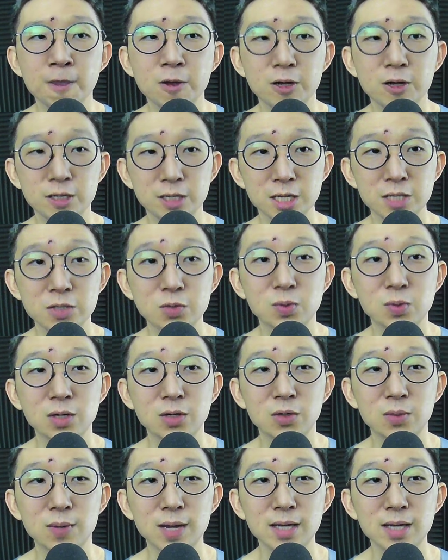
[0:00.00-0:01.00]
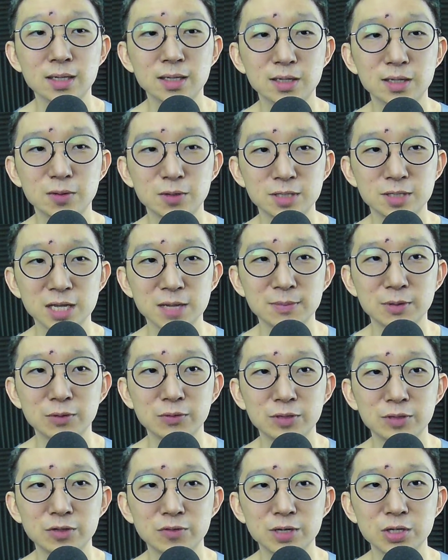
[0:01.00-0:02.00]
Yes, we are aware that there was a
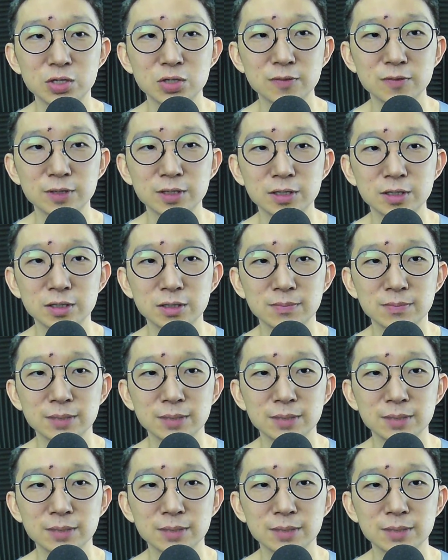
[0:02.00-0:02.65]
mountain range over here,